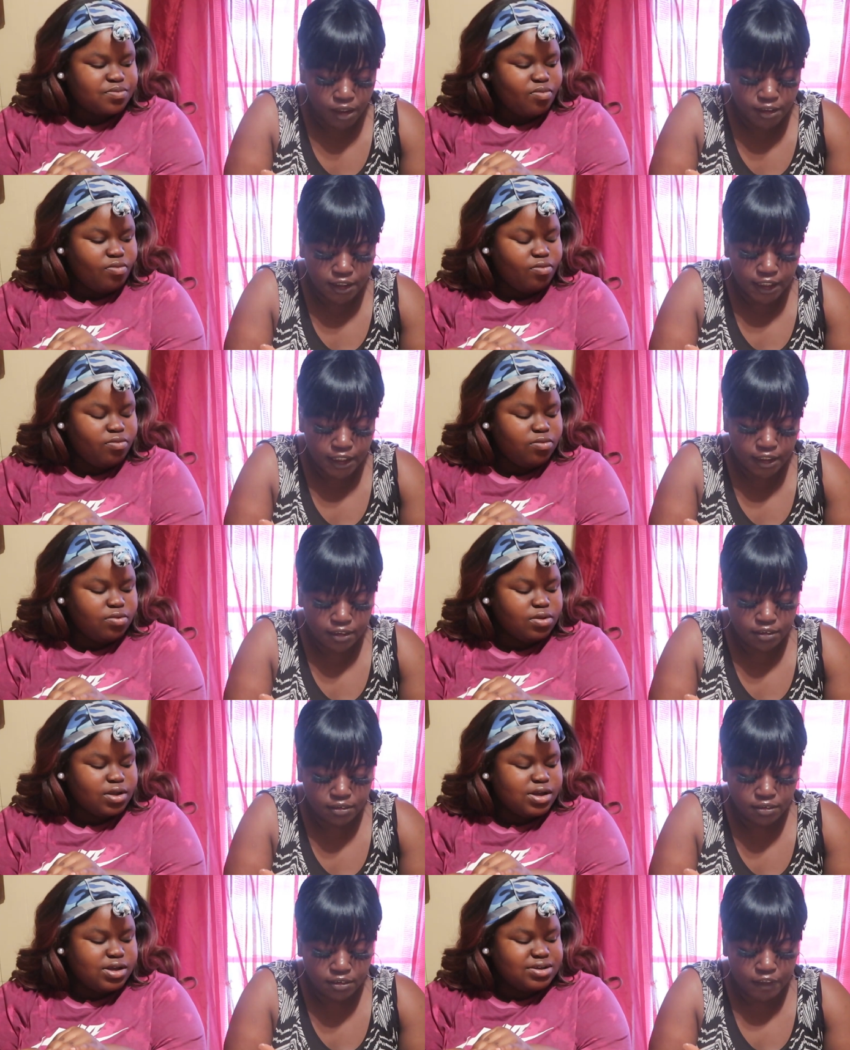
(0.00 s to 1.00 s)

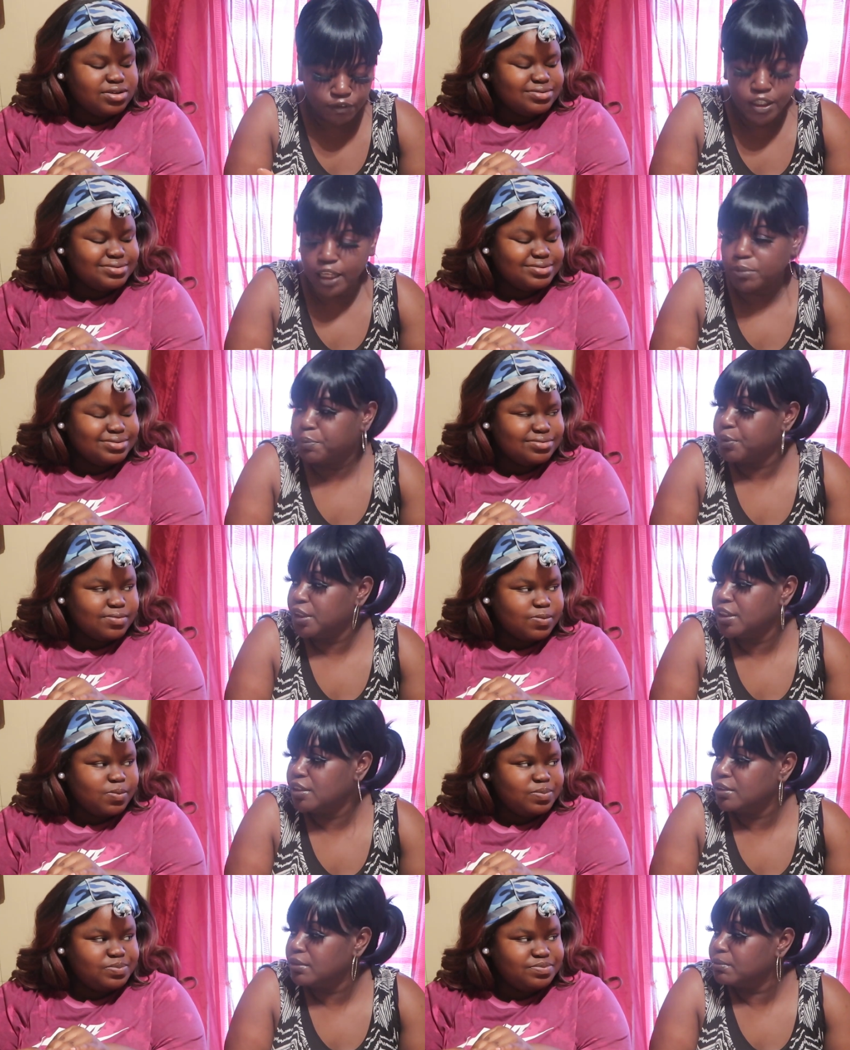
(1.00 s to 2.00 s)
Speaker 1: then if you got a
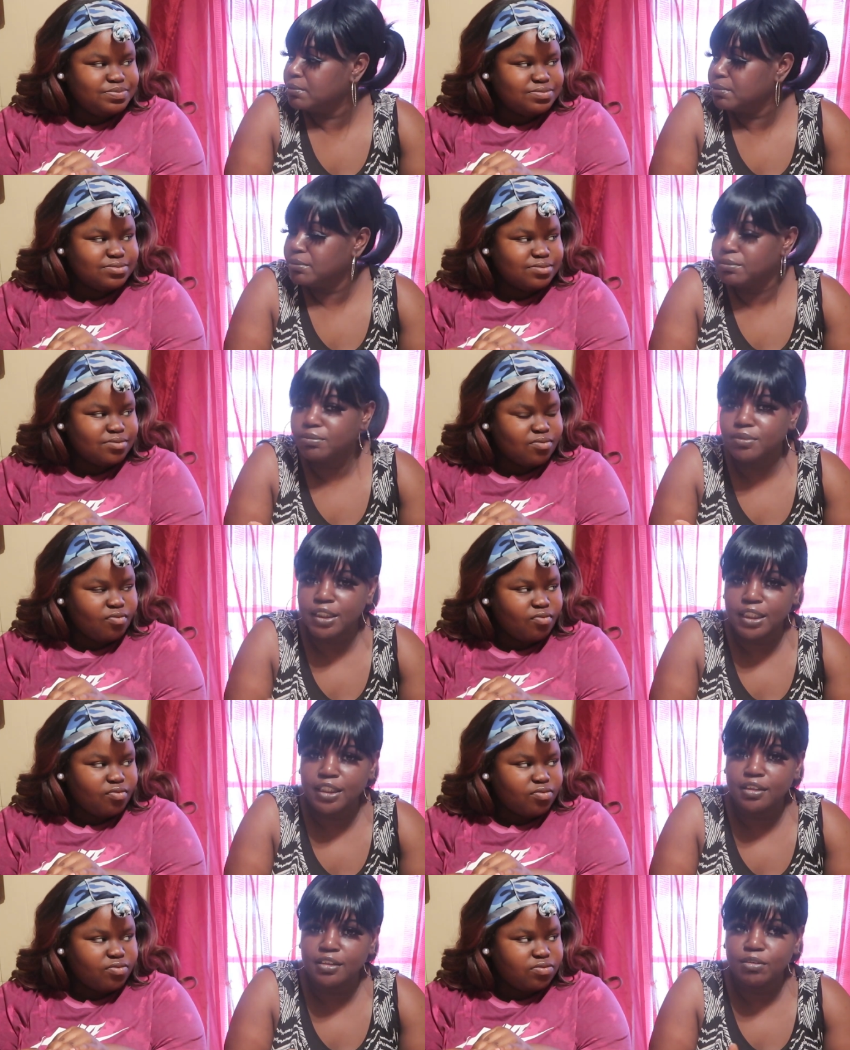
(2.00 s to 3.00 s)
prenup,
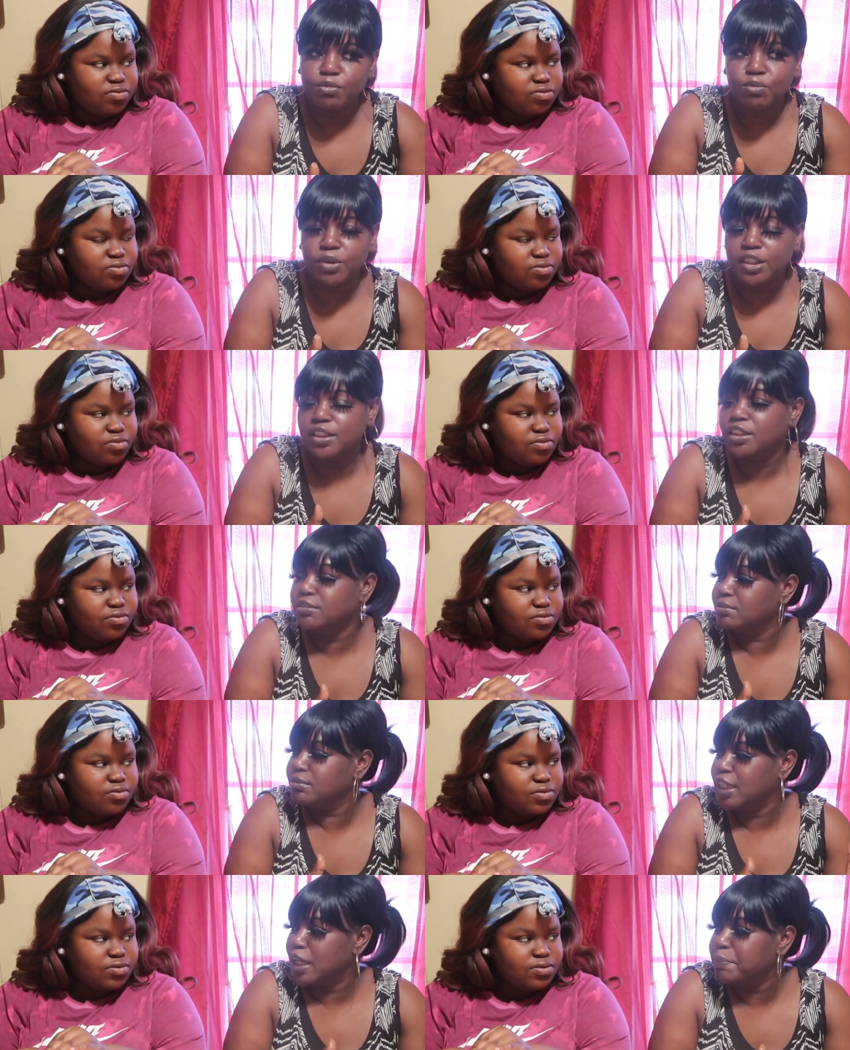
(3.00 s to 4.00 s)
then what he,
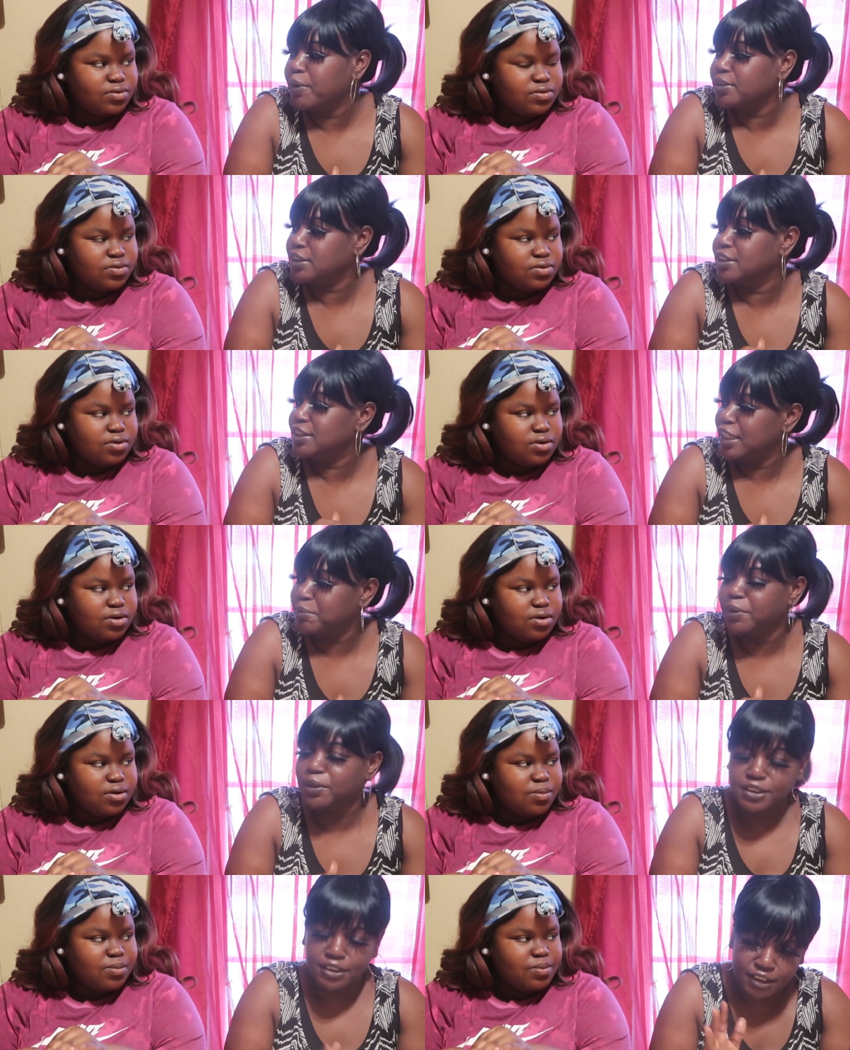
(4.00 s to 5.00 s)
that person, that
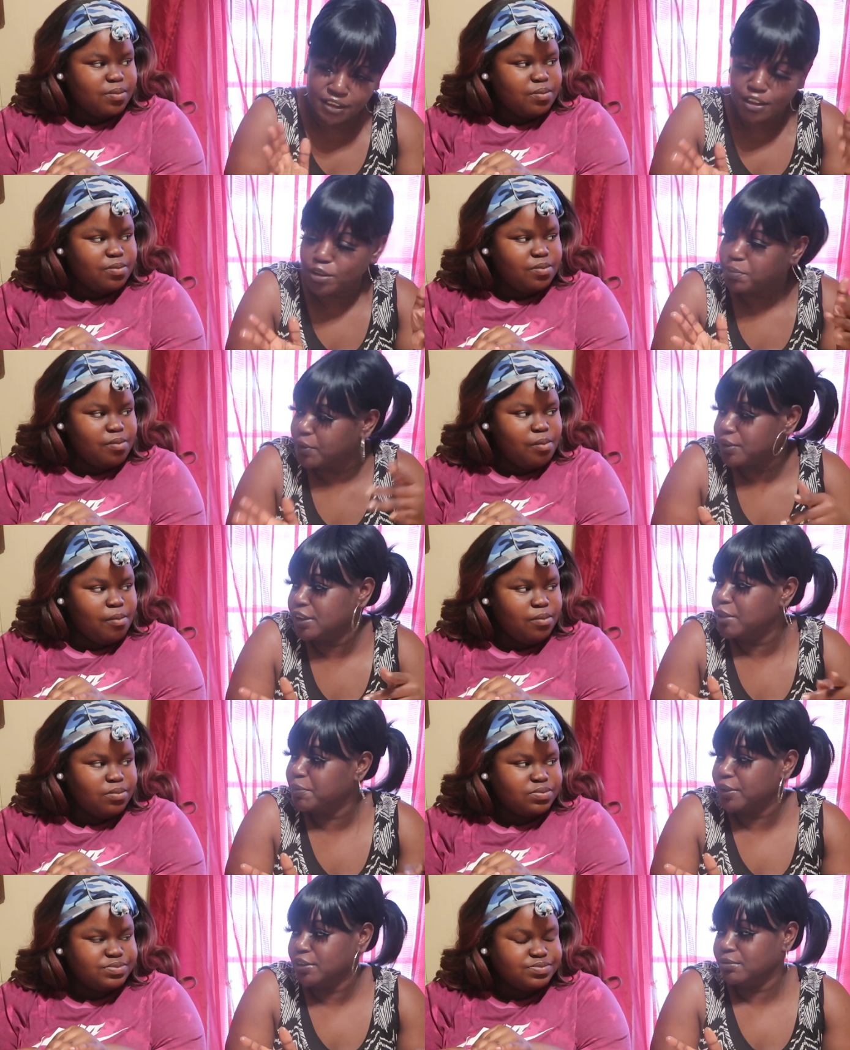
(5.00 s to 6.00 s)
person, then the other person,
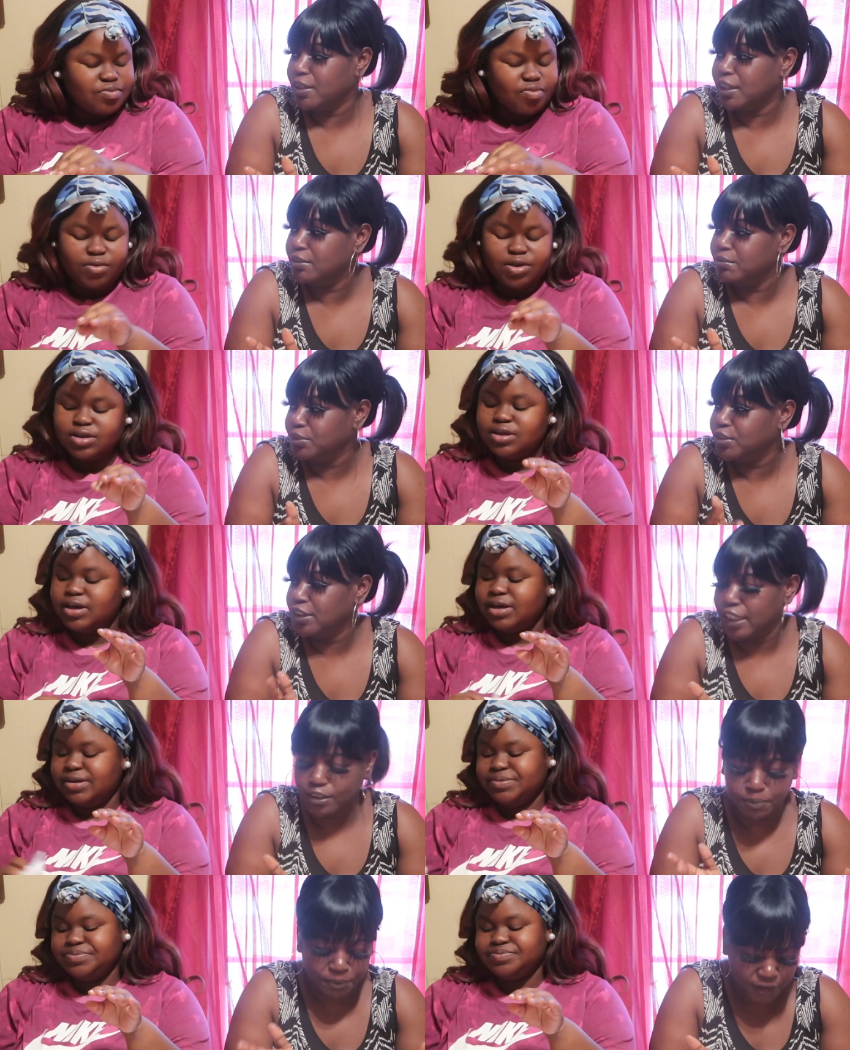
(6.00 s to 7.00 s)
that person, right? When
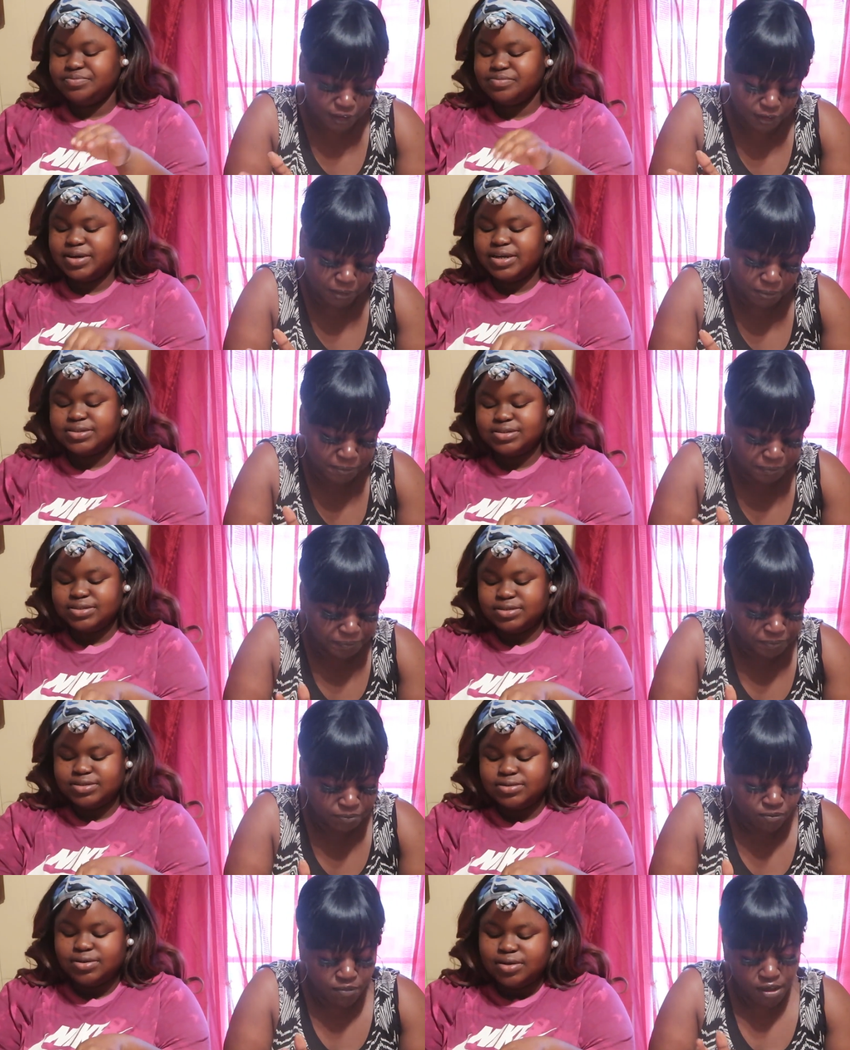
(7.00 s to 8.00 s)
yeah, prenup.
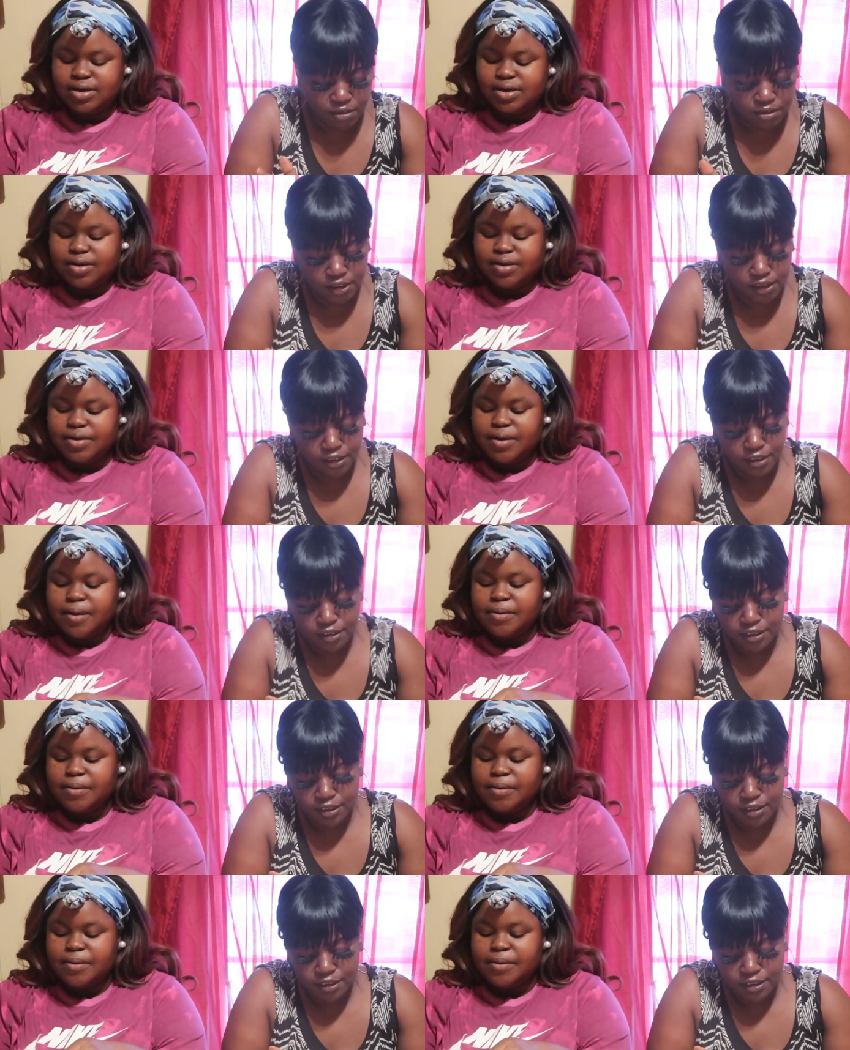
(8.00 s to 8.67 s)
basically. Okay.